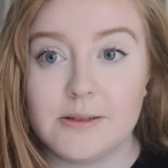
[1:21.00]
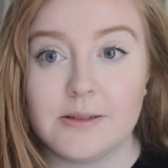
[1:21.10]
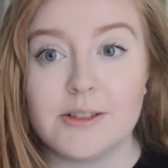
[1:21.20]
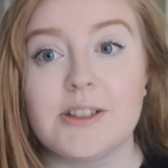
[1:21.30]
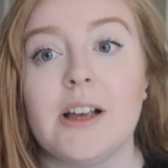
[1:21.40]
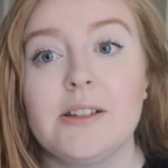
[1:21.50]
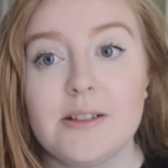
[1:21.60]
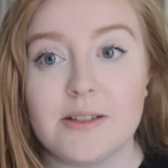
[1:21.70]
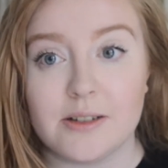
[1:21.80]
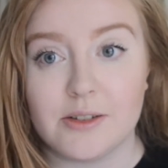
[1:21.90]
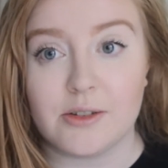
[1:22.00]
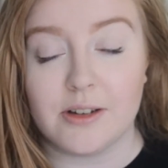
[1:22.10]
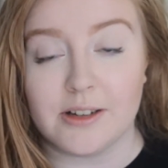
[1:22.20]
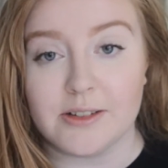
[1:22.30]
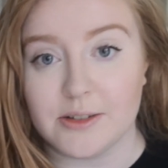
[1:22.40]
sex
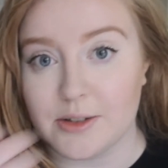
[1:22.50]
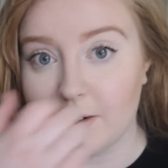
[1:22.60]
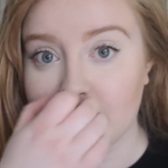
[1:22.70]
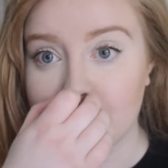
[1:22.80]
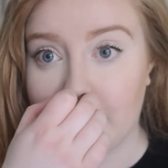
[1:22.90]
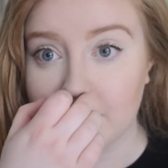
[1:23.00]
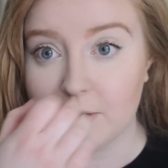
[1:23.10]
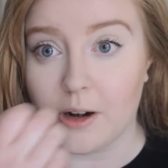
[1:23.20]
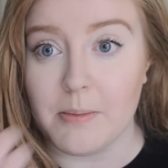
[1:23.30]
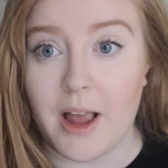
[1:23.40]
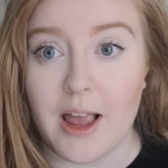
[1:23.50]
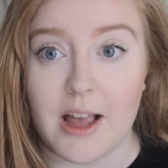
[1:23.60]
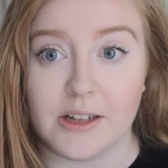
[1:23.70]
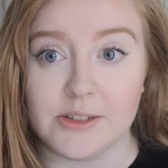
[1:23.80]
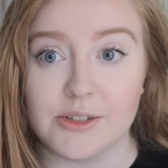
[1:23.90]
exists on a spectrum,
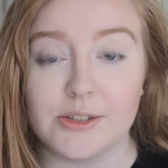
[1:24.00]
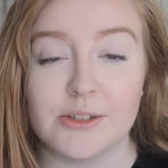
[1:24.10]
and